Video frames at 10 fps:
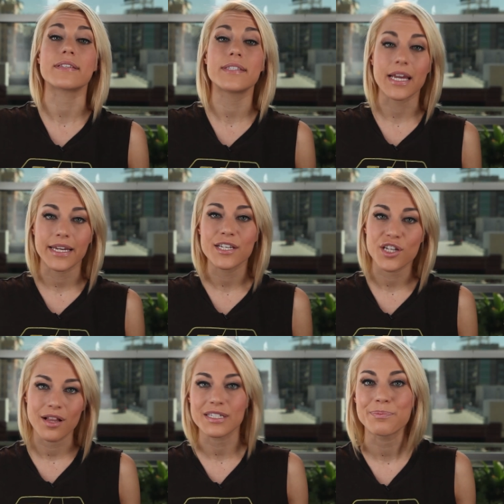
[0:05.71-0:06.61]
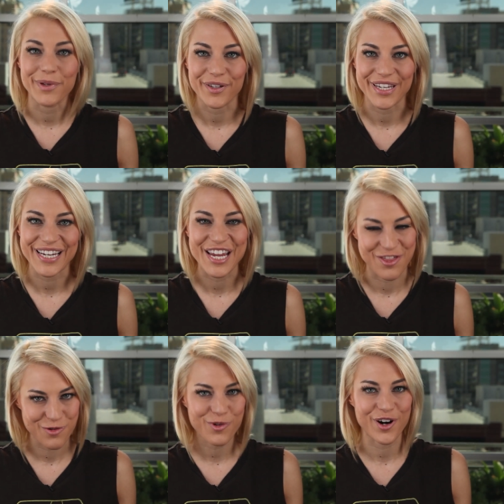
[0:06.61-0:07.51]
second tallest building
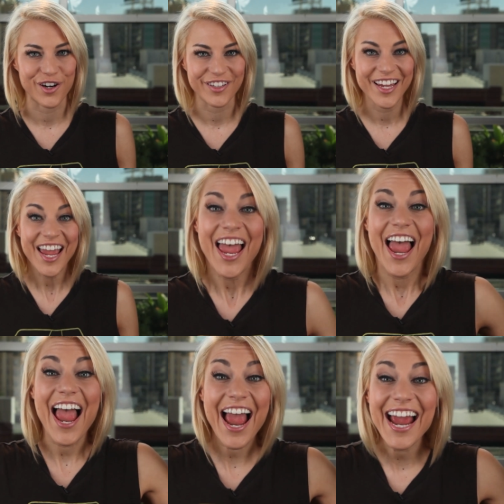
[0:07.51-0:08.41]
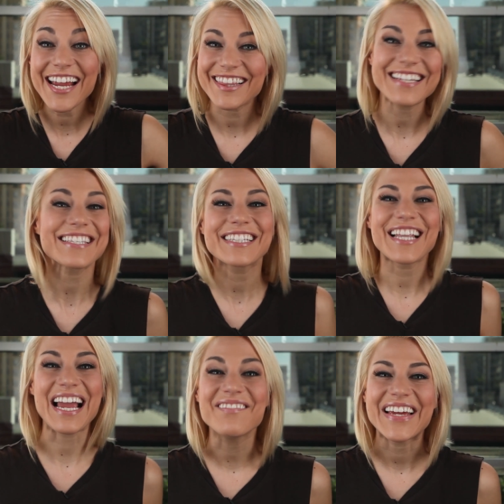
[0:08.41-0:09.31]
in the world. Hey, let's
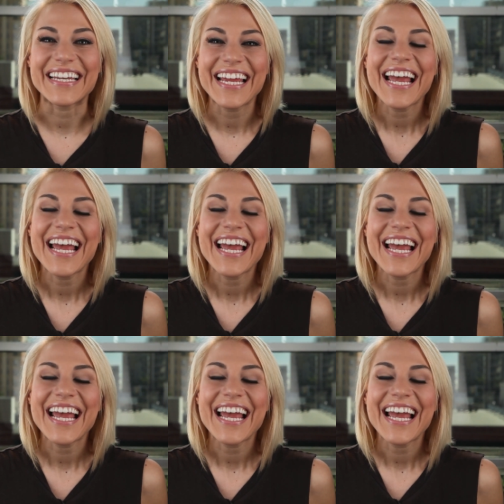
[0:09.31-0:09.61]
climb it!